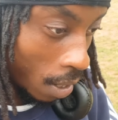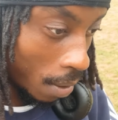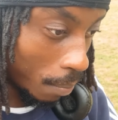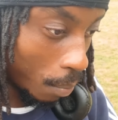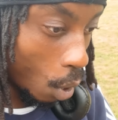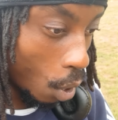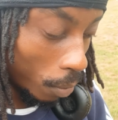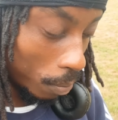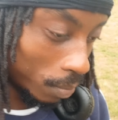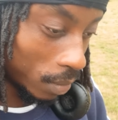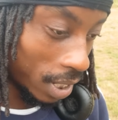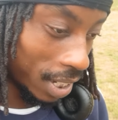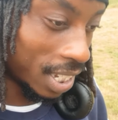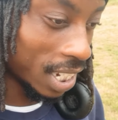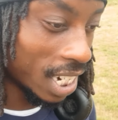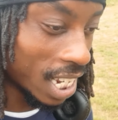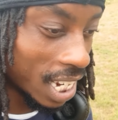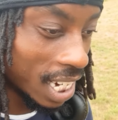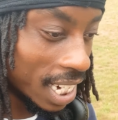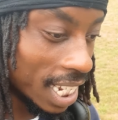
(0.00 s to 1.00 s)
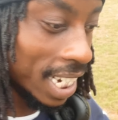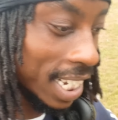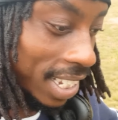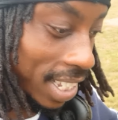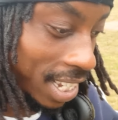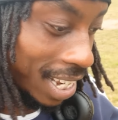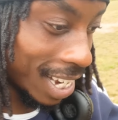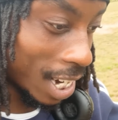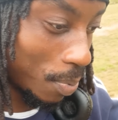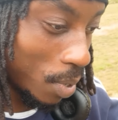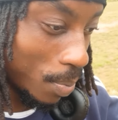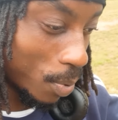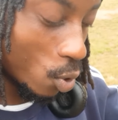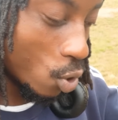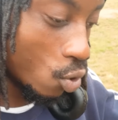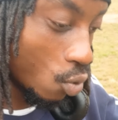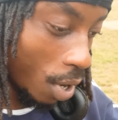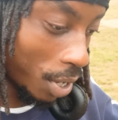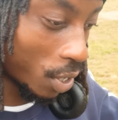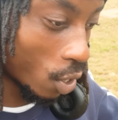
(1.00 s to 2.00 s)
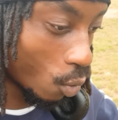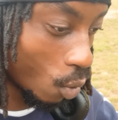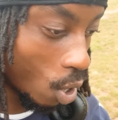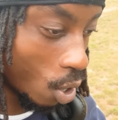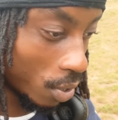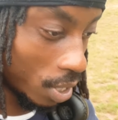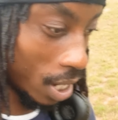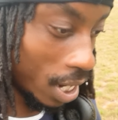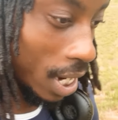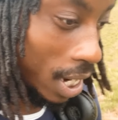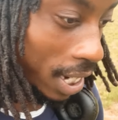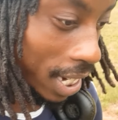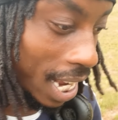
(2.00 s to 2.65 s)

But you see the elites, yeah, the people who run the world, yeah,